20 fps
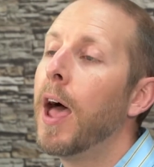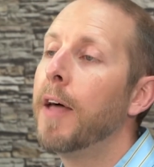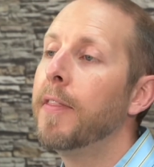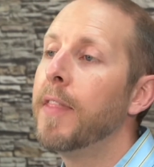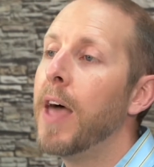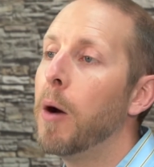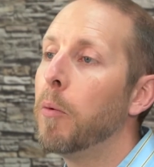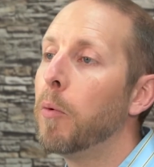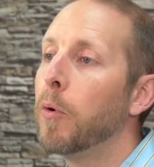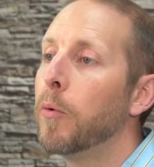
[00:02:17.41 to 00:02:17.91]

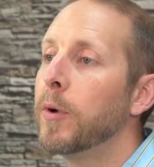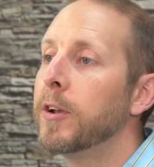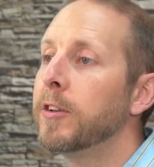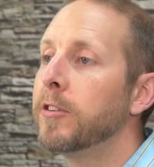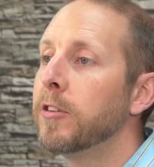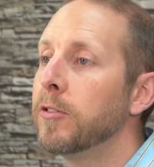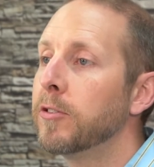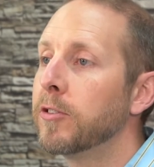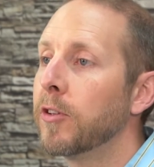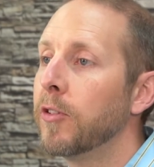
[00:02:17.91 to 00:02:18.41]
And that will
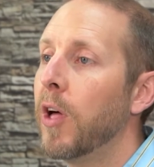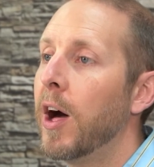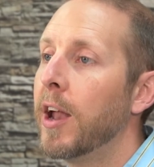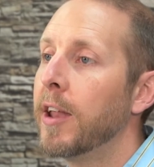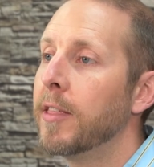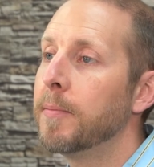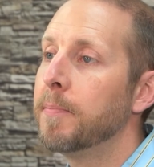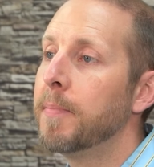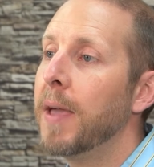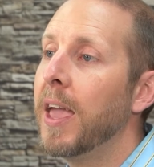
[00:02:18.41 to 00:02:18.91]
reduce a lot
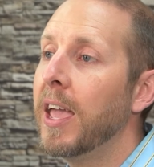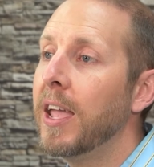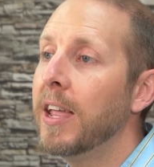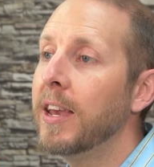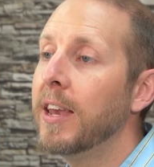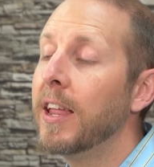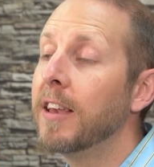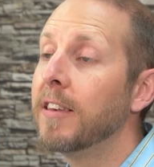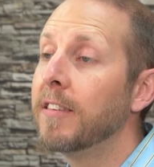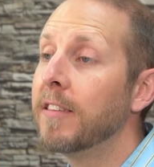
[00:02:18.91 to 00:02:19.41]
of the
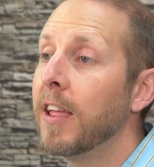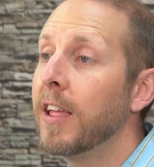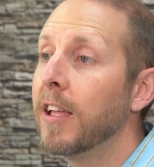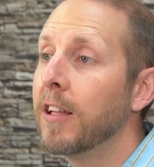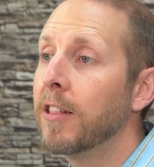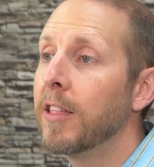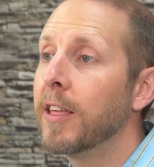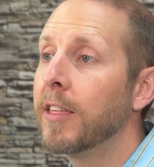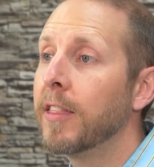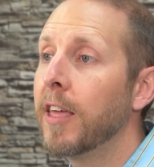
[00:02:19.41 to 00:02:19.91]
pain and
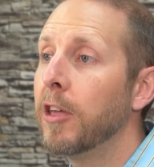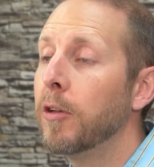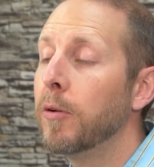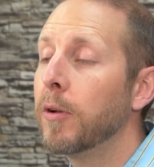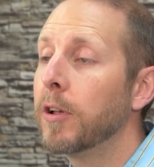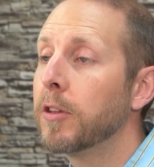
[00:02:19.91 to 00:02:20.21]
tingling that you